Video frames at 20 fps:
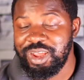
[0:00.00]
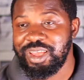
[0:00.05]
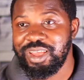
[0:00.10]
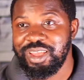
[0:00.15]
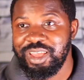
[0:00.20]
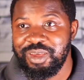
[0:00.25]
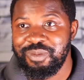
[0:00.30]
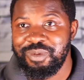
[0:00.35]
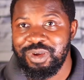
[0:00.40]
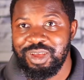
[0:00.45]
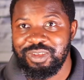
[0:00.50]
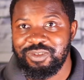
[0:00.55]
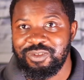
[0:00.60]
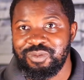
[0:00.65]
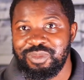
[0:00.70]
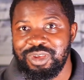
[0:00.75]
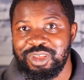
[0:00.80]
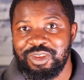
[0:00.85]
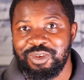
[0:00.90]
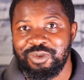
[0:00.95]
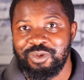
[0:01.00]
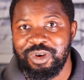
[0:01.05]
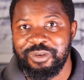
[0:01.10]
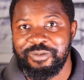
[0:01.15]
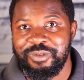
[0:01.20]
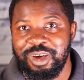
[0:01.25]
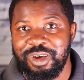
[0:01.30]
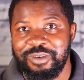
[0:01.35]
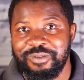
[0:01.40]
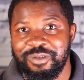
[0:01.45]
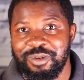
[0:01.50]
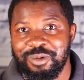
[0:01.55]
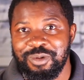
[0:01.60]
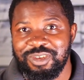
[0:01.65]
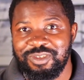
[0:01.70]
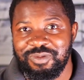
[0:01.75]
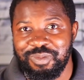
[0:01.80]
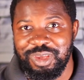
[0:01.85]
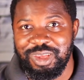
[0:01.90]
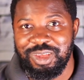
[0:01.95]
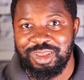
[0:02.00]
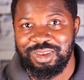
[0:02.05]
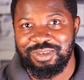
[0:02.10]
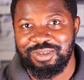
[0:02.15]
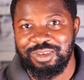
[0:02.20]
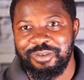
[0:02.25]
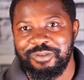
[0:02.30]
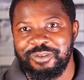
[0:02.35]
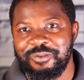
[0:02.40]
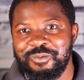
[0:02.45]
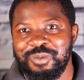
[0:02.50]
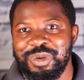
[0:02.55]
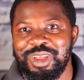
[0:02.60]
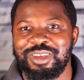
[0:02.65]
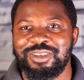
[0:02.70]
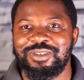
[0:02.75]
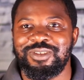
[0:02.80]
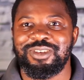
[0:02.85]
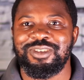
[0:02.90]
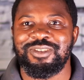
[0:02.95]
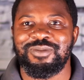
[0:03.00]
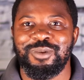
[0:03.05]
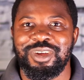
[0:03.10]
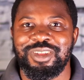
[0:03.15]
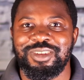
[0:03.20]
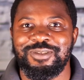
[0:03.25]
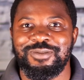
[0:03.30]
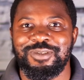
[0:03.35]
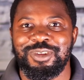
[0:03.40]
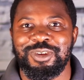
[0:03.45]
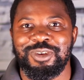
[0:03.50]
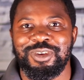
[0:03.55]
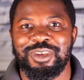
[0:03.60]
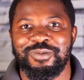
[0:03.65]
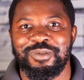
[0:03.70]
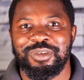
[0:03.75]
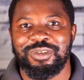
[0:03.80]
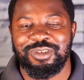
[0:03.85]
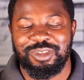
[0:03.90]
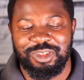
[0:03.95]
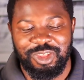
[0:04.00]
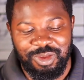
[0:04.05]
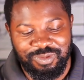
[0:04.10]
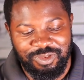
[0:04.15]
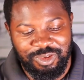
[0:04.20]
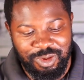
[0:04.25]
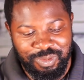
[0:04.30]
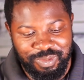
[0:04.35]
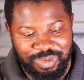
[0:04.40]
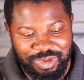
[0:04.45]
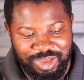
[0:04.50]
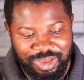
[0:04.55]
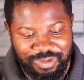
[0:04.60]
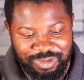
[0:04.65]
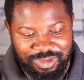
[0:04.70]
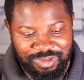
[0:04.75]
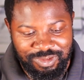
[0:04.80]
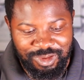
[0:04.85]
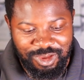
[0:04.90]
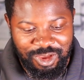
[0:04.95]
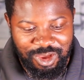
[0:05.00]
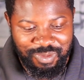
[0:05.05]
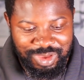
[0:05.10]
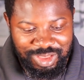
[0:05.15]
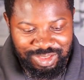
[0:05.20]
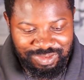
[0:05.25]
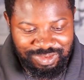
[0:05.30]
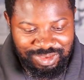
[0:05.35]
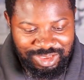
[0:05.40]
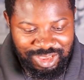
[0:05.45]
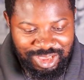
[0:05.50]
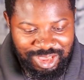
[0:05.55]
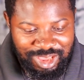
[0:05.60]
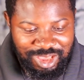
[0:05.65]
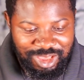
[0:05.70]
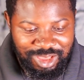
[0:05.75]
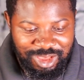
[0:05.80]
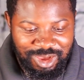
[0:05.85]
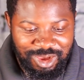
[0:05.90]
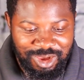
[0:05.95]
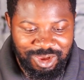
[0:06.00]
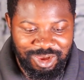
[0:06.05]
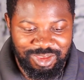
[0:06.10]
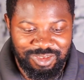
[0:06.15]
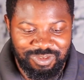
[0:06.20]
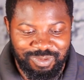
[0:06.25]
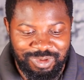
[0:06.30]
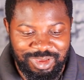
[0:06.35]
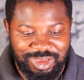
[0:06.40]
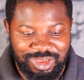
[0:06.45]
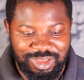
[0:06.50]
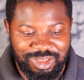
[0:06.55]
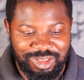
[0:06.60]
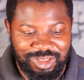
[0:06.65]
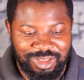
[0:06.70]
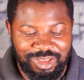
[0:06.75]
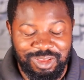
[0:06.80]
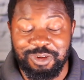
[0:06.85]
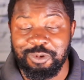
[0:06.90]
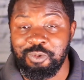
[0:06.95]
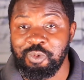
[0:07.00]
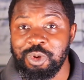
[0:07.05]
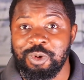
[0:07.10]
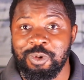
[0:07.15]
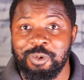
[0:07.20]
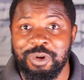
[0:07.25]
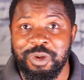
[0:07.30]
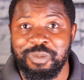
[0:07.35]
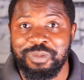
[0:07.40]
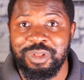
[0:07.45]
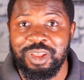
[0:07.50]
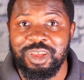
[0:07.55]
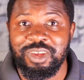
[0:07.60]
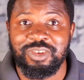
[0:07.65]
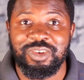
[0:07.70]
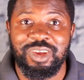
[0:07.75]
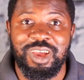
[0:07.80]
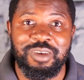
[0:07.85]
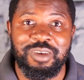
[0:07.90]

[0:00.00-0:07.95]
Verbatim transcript: I can get back to being whoever I've always been. So if you've made it to this point in this video, give us a thumbs up, give us a comment. Uh, it's been a real great pleasure